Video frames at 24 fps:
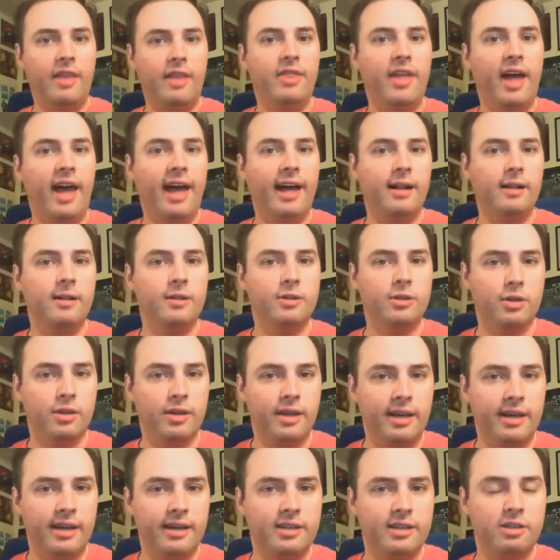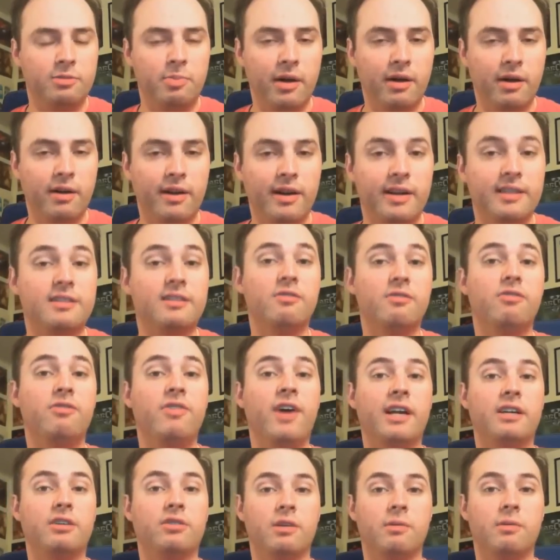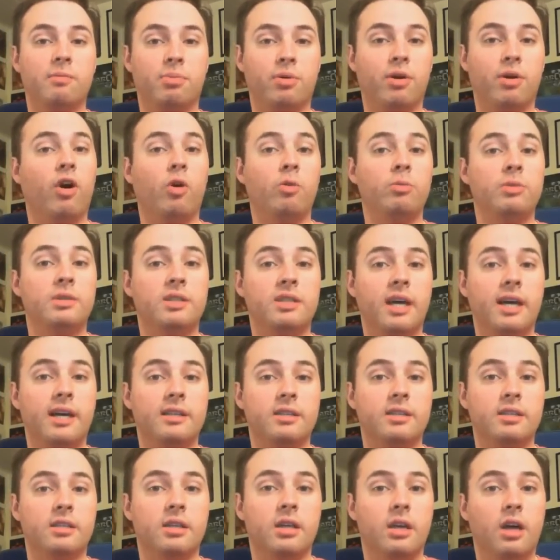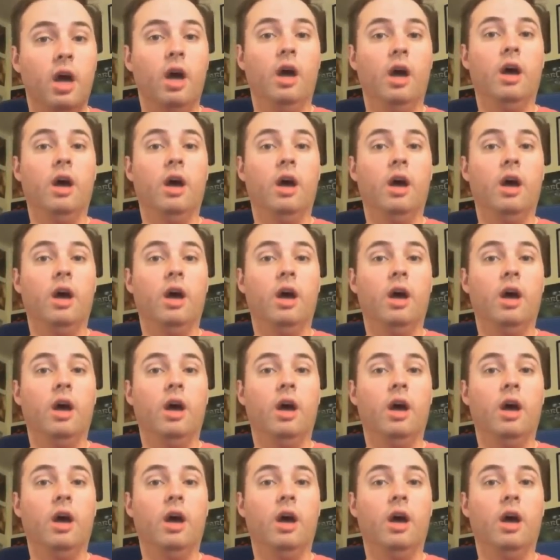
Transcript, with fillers: And the elderly, experienced veteran probe says,